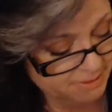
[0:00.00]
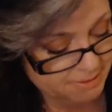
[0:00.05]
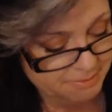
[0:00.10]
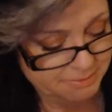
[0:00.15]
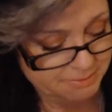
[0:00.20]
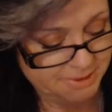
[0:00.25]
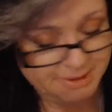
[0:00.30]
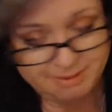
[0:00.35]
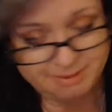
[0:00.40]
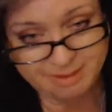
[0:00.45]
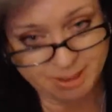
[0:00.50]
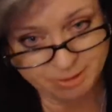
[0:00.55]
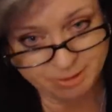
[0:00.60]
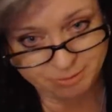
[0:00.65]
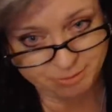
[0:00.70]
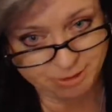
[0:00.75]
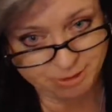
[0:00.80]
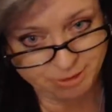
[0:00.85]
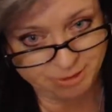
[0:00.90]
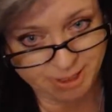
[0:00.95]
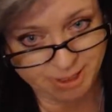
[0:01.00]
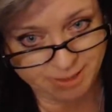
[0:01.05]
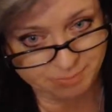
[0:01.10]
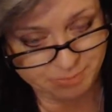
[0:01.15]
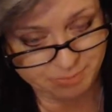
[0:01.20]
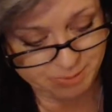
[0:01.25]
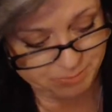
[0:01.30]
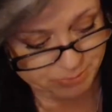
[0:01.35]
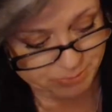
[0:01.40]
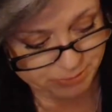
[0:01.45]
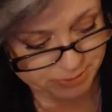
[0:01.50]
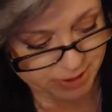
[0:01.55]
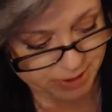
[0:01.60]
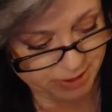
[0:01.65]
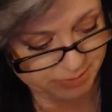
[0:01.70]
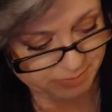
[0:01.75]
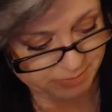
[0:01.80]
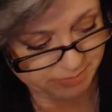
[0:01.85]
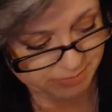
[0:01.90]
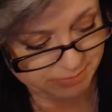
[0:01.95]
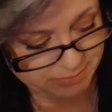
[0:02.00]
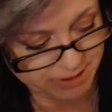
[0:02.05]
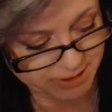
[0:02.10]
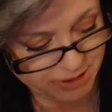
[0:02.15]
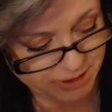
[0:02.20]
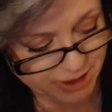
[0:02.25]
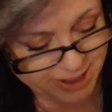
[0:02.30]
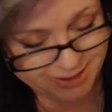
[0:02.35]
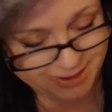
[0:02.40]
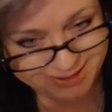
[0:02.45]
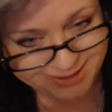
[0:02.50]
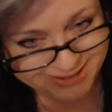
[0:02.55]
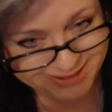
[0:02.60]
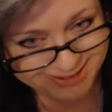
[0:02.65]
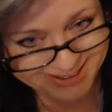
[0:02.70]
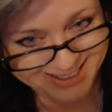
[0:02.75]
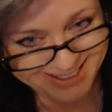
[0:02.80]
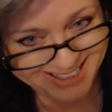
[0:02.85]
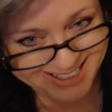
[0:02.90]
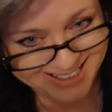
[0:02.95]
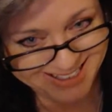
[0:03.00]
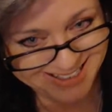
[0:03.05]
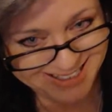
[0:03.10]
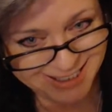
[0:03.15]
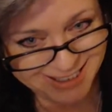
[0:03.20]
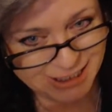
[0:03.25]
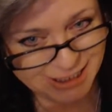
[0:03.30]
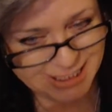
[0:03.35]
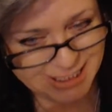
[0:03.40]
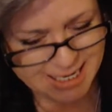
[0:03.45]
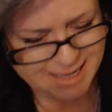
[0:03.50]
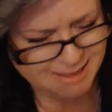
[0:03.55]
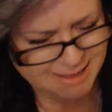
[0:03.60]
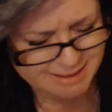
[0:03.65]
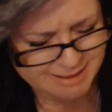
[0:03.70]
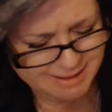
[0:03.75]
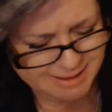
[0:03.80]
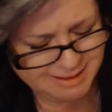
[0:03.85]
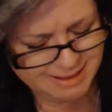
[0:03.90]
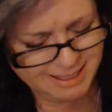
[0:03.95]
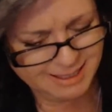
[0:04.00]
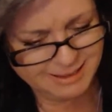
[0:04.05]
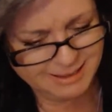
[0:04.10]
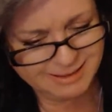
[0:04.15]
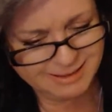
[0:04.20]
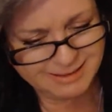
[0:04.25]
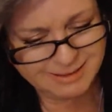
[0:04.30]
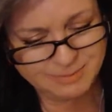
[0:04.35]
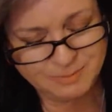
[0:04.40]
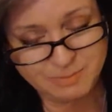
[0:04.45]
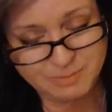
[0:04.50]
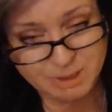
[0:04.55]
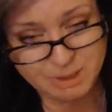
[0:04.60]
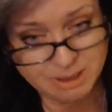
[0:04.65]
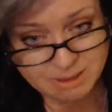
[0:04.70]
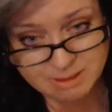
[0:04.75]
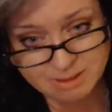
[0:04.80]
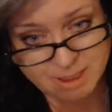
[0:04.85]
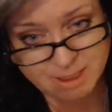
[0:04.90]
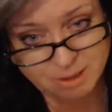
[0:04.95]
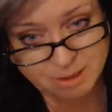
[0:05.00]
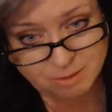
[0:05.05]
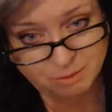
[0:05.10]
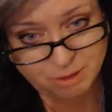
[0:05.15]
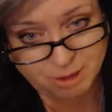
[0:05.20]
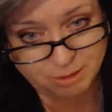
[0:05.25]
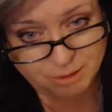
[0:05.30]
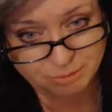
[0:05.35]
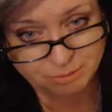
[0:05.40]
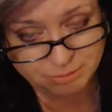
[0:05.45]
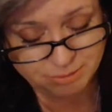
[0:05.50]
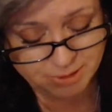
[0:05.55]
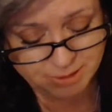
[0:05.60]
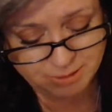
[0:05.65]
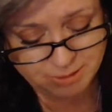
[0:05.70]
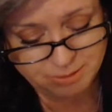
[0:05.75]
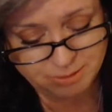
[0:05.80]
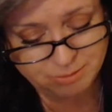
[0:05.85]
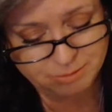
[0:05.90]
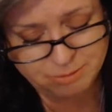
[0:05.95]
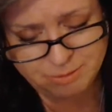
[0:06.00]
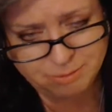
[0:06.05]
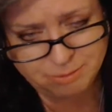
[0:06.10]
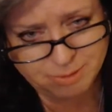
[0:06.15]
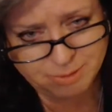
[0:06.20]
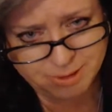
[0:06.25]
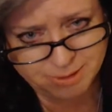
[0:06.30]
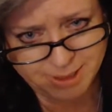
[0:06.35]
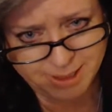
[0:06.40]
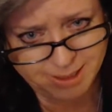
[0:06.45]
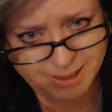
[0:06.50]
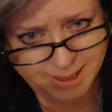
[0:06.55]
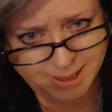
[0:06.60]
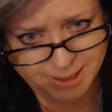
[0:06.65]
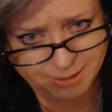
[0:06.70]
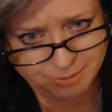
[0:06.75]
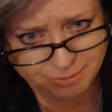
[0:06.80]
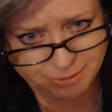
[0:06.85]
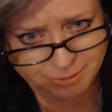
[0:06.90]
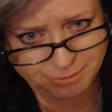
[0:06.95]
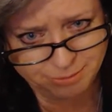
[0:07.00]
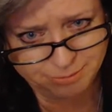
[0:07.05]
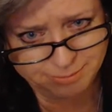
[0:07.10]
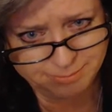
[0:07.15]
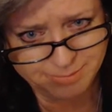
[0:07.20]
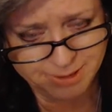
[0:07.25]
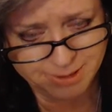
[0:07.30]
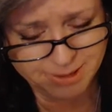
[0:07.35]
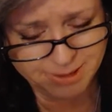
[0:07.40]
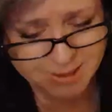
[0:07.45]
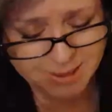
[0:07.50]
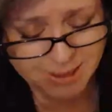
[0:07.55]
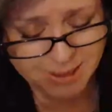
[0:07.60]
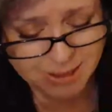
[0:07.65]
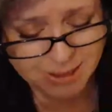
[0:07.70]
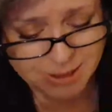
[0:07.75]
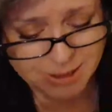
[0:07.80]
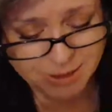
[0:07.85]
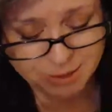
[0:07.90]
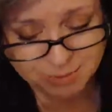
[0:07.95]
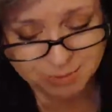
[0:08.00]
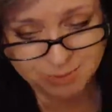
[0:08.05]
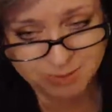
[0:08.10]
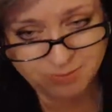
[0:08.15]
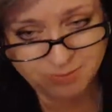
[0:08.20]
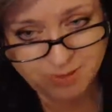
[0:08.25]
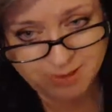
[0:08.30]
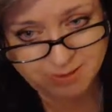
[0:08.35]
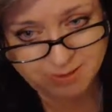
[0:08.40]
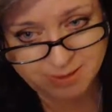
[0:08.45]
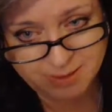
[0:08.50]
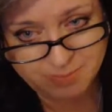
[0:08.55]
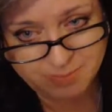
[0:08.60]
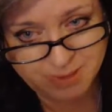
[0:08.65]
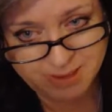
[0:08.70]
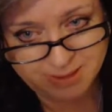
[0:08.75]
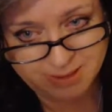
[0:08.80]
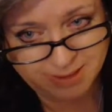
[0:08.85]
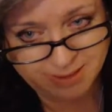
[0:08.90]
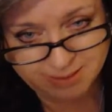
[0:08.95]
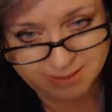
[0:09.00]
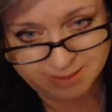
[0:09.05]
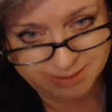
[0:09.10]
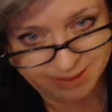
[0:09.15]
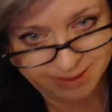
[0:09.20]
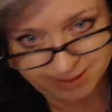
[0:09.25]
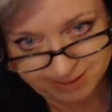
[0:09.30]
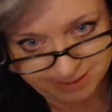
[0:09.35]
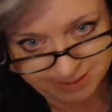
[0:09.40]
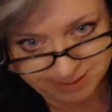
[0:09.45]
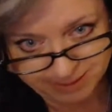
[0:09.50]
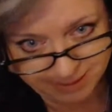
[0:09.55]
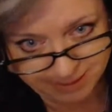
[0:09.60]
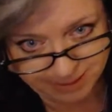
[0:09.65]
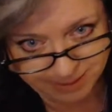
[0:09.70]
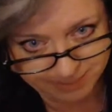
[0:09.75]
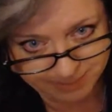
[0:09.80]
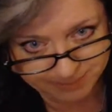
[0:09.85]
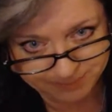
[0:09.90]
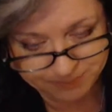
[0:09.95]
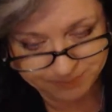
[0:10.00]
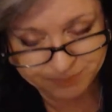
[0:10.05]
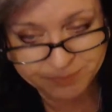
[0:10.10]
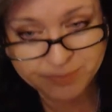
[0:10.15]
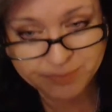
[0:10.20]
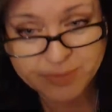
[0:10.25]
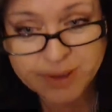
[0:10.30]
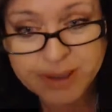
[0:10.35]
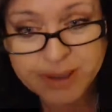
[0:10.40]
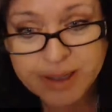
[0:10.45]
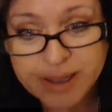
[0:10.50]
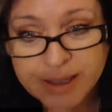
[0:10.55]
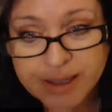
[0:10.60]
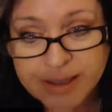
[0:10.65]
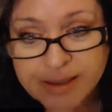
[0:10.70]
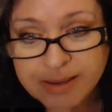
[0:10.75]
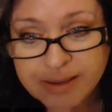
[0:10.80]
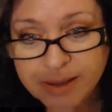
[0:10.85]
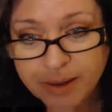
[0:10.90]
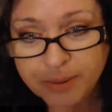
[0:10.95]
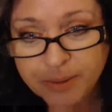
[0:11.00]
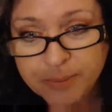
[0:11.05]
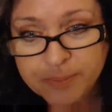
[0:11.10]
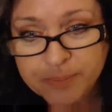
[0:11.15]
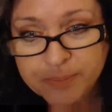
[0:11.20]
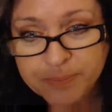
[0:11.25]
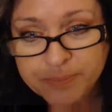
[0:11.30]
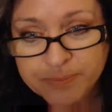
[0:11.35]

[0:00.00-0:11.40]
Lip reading: because I don't care to have people on my channel that say things because they don't know. And who are they? I don't know them. So if they say mean things, I just delete them. So